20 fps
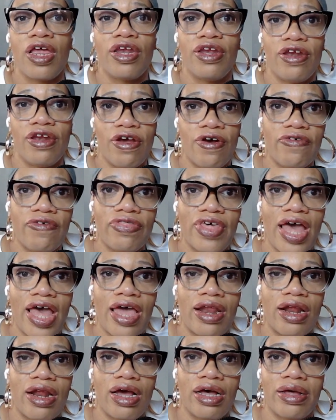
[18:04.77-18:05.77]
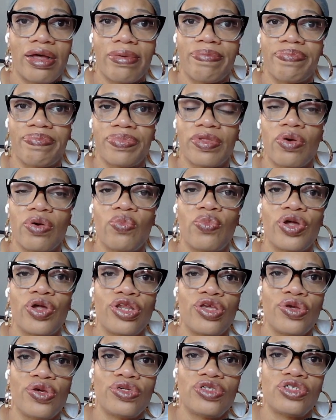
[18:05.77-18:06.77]
Know that um,
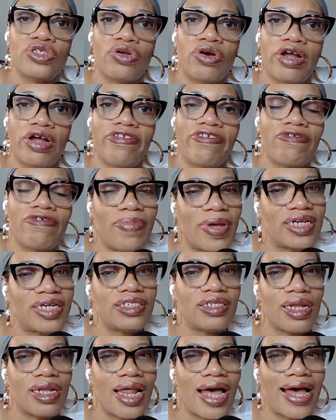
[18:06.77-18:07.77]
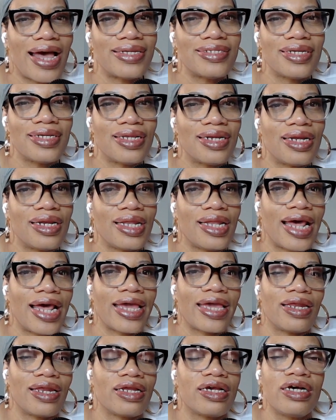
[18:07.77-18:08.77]
when you start specializing,
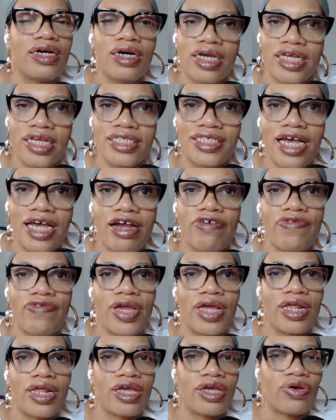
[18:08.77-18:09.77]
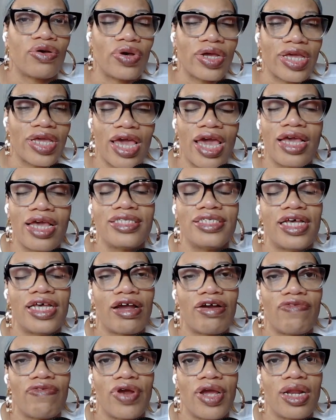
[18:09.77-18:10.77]
like in cookie decorating or cake
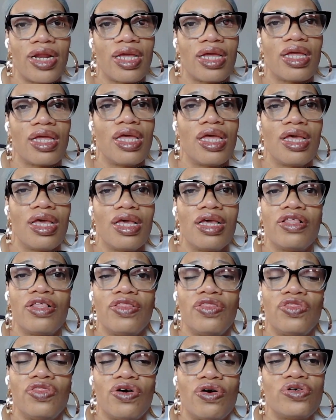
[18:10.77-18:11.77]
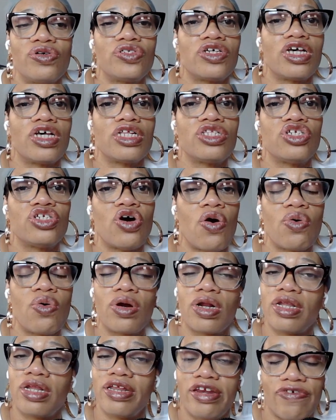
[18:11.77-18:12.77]
decorating, those are
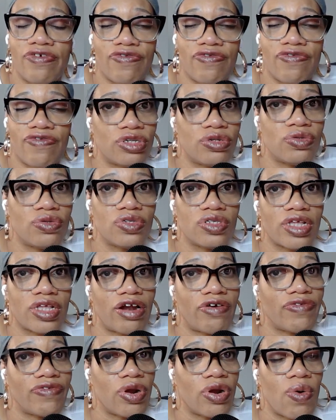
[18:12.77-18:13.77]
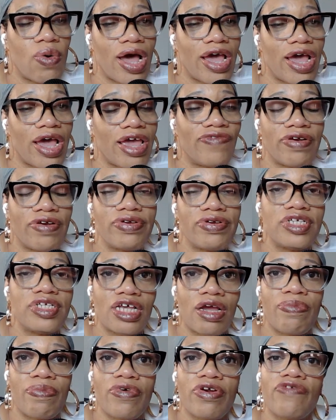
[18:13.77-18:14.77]
totally different tools that are required, very
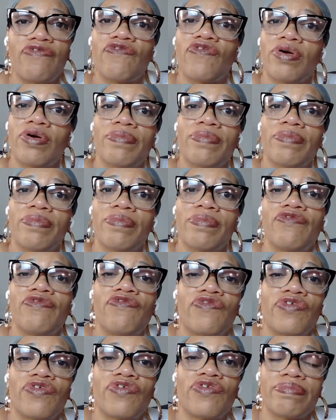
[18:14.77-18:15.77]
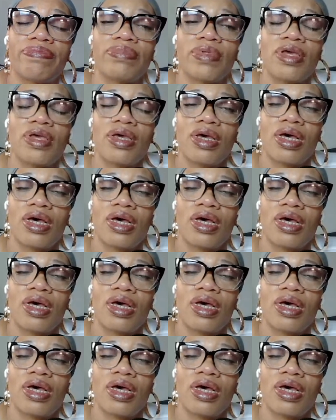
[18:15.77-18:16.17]
separate from from